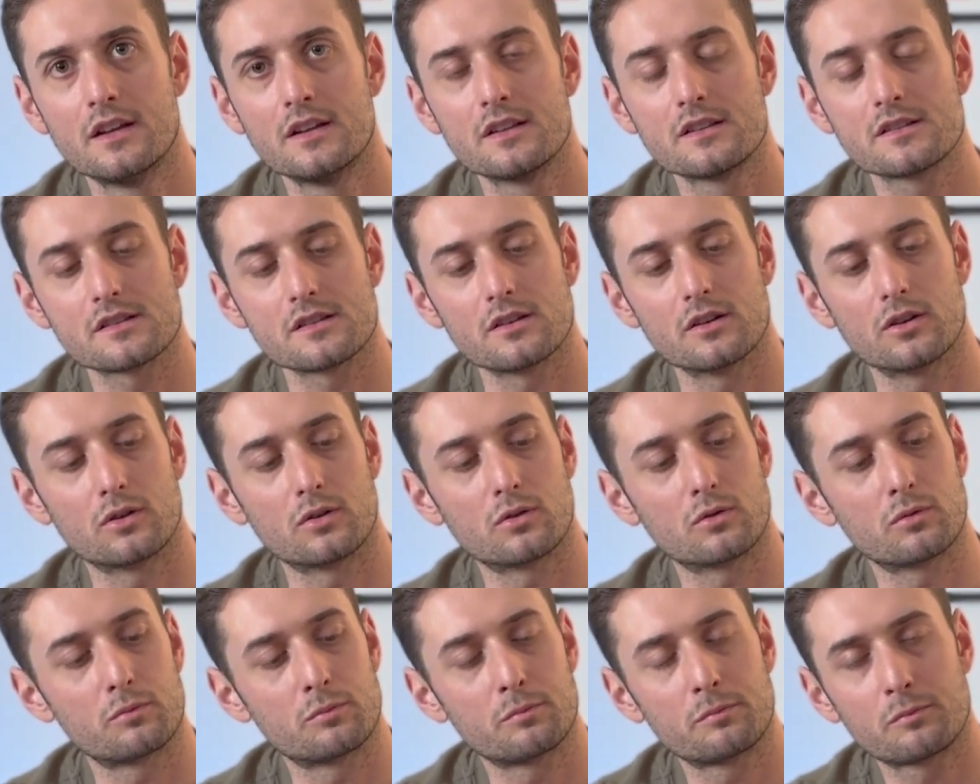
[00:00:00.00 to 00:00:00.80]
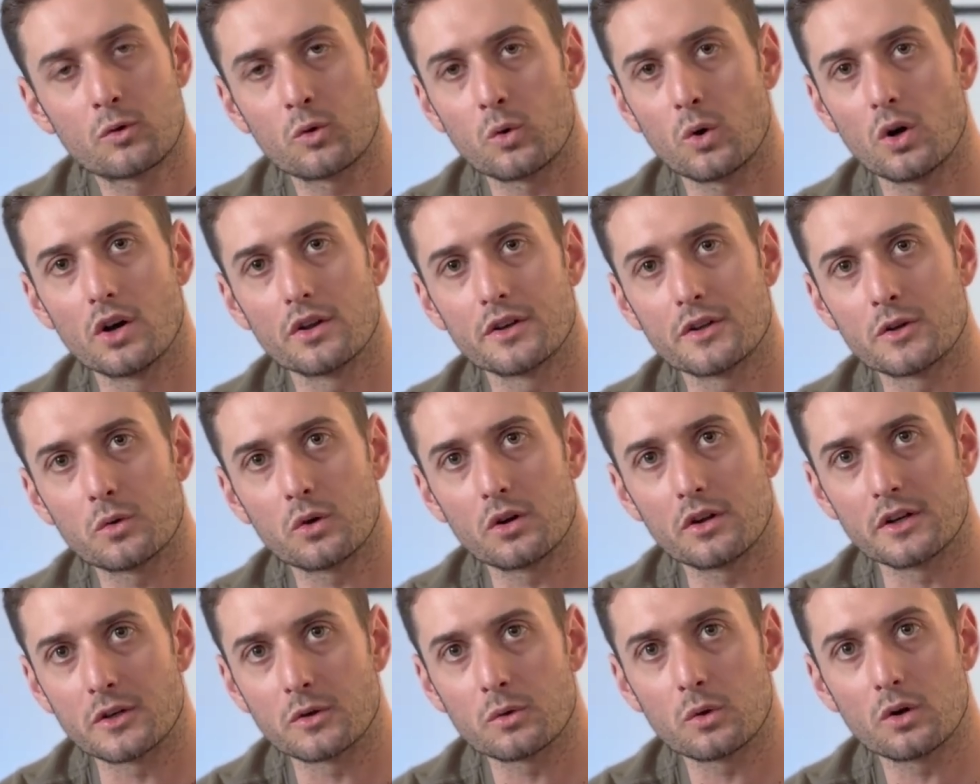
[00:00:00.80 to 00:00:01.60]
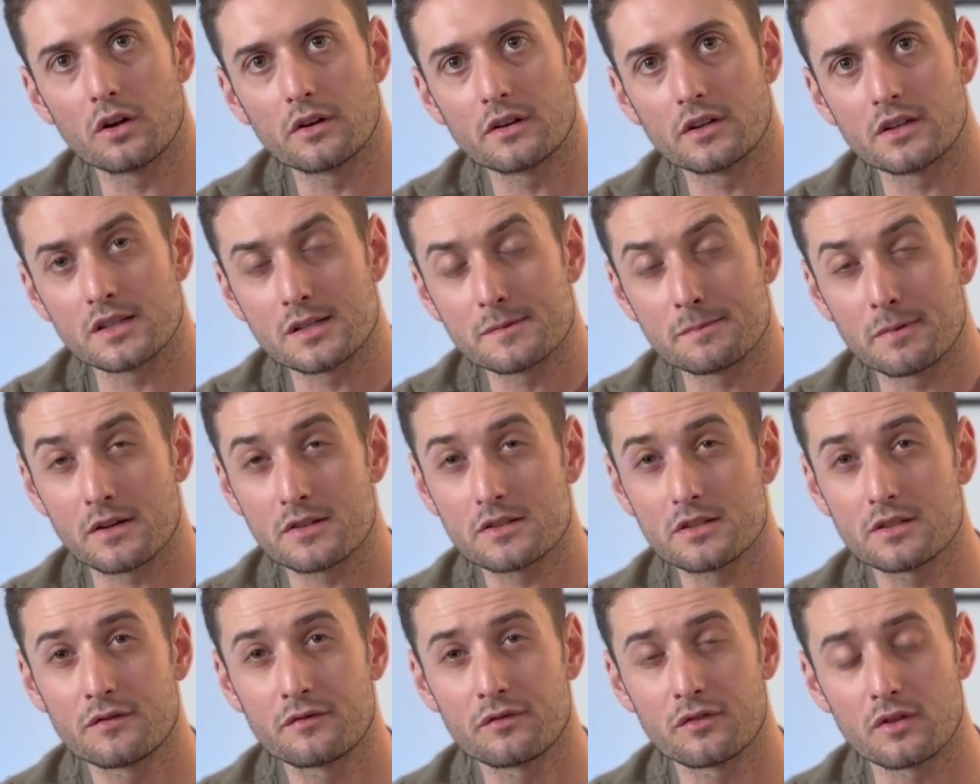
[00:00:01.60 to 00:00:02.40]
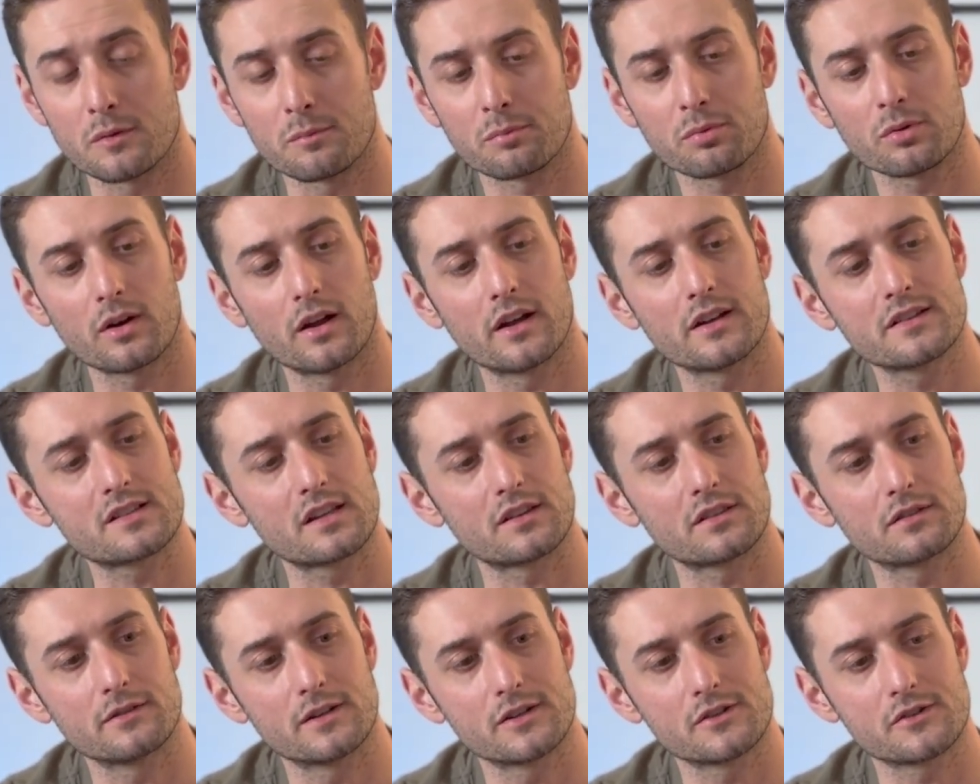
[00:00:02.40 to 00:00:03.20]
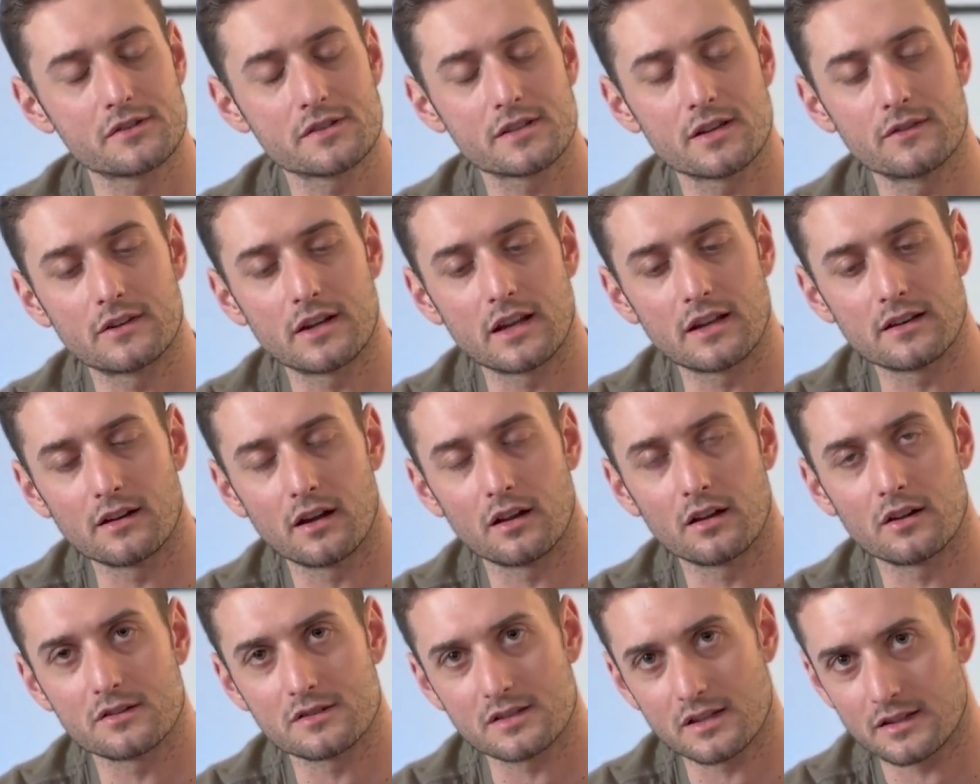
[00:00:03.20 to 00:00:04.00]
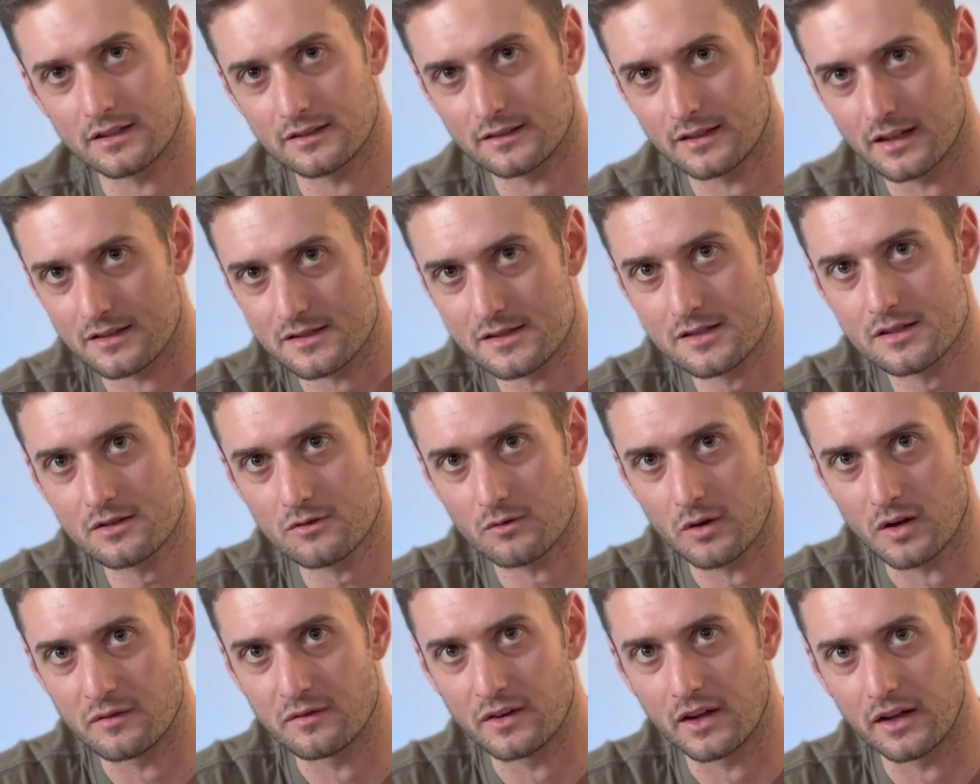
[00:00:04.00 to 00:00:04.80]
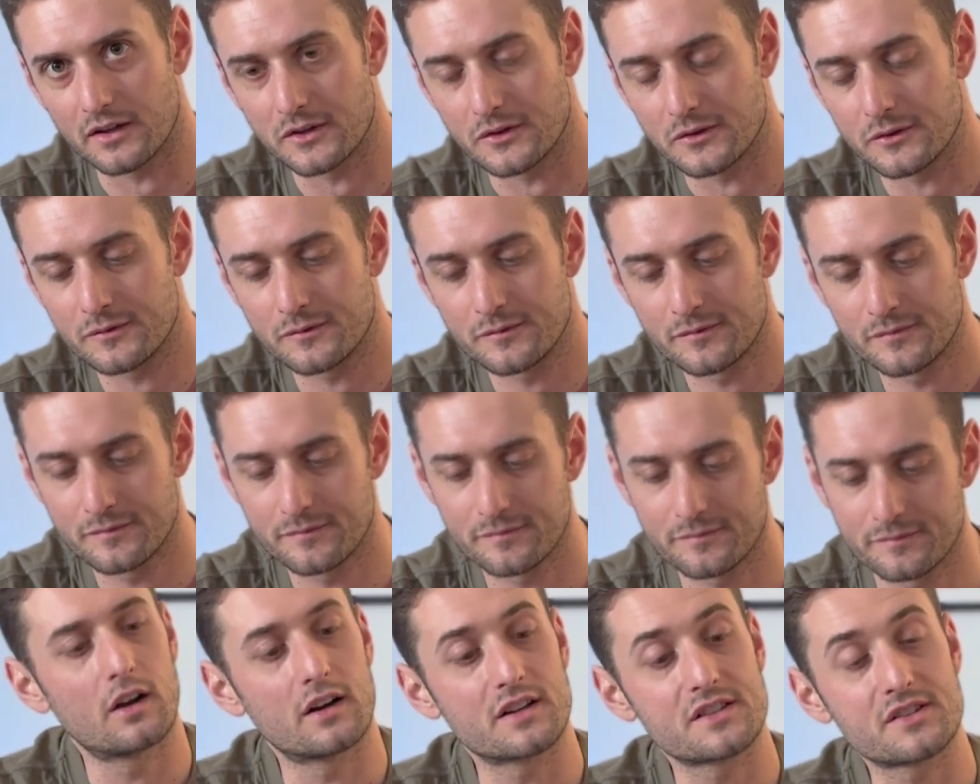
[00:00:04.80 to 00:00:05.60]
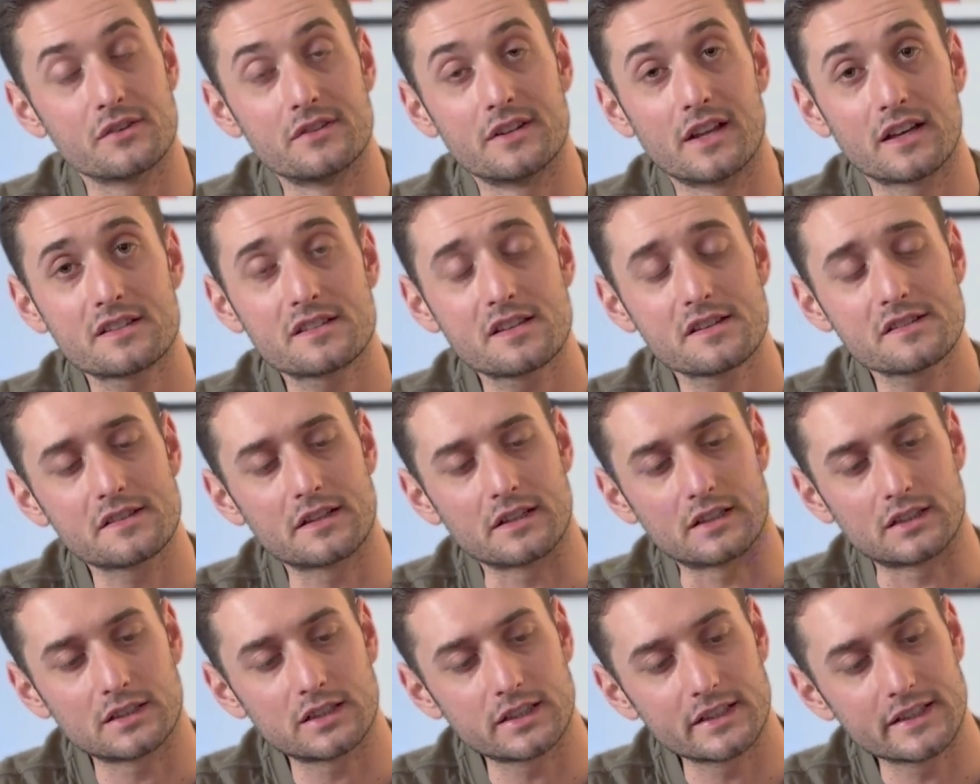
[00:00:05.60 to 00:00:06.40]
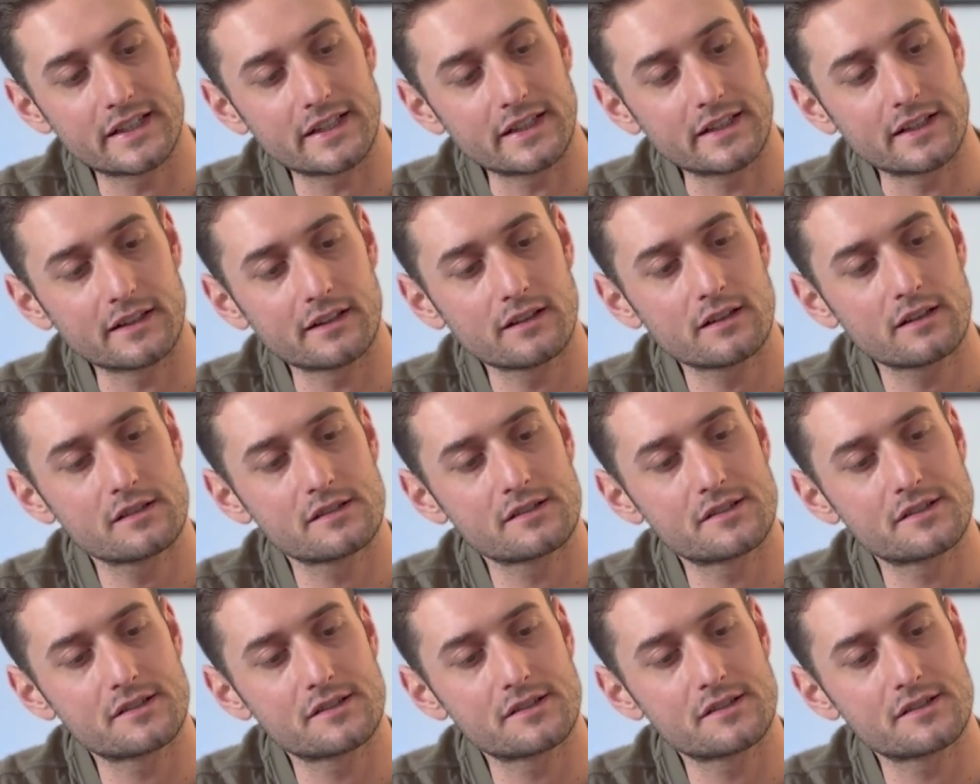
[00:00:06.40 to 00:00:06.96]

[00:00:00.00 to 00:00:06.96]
So quality, quality, quality, especially for the price at $378, I think that's great value. All right, so next is the clicking.